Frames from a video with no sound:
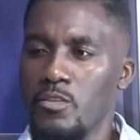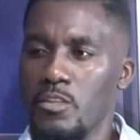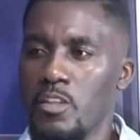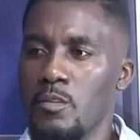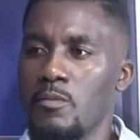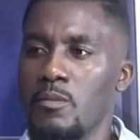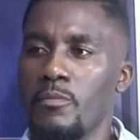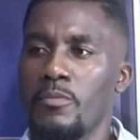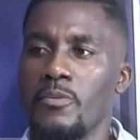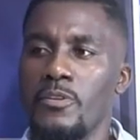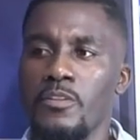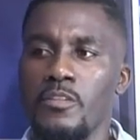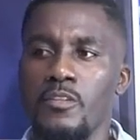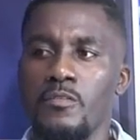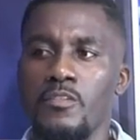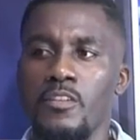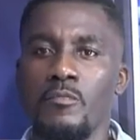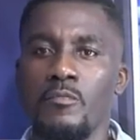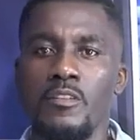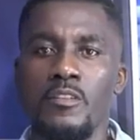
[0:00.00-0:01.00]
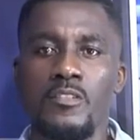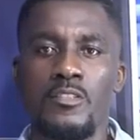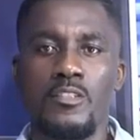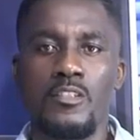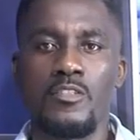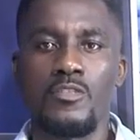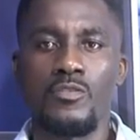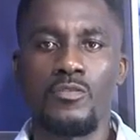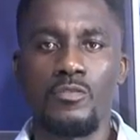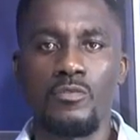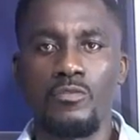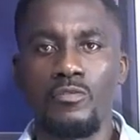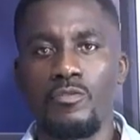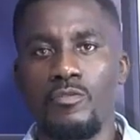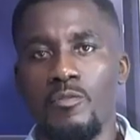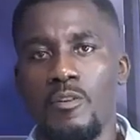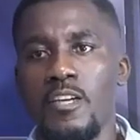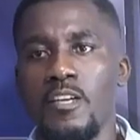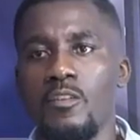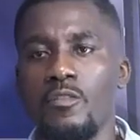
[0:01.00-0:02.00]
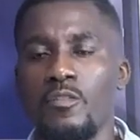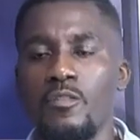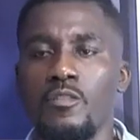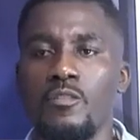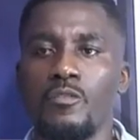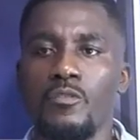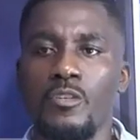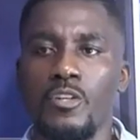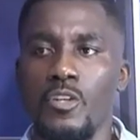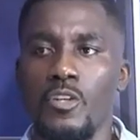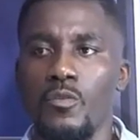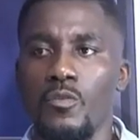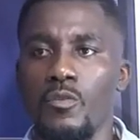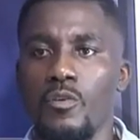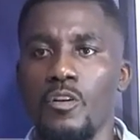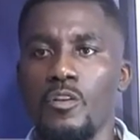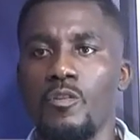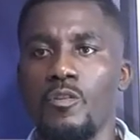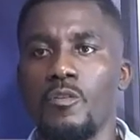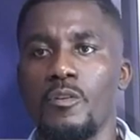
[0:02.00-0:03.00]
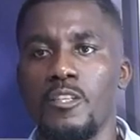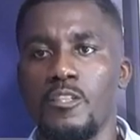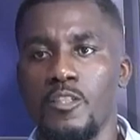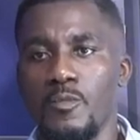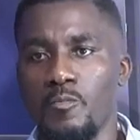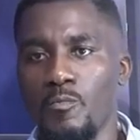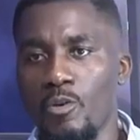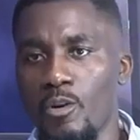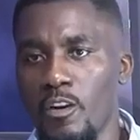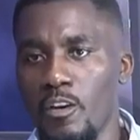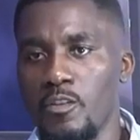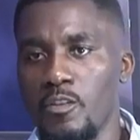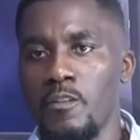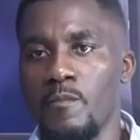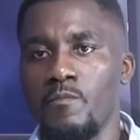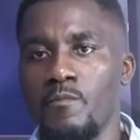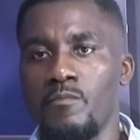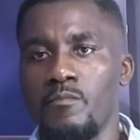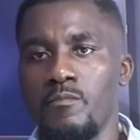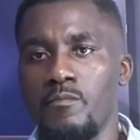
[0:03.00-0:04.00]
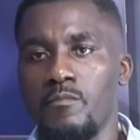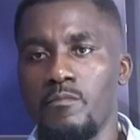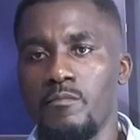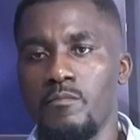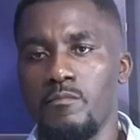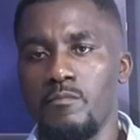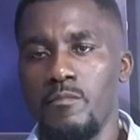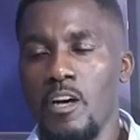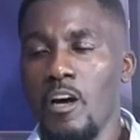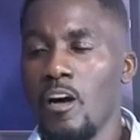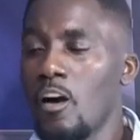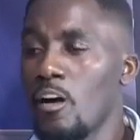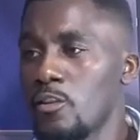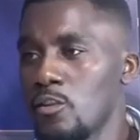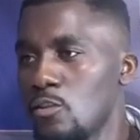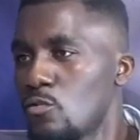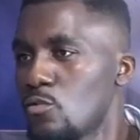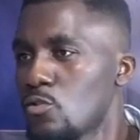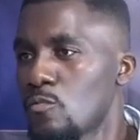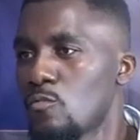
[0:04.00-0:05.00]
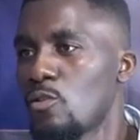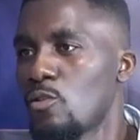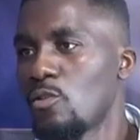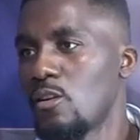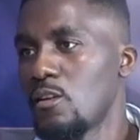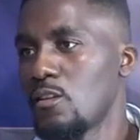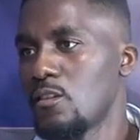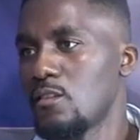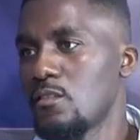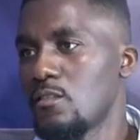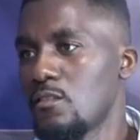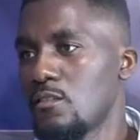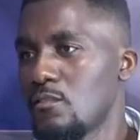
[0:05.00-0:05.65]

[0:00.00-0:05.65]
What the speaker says: You get my point? If somebody says you look great or you look cute or you look smart, are you smart?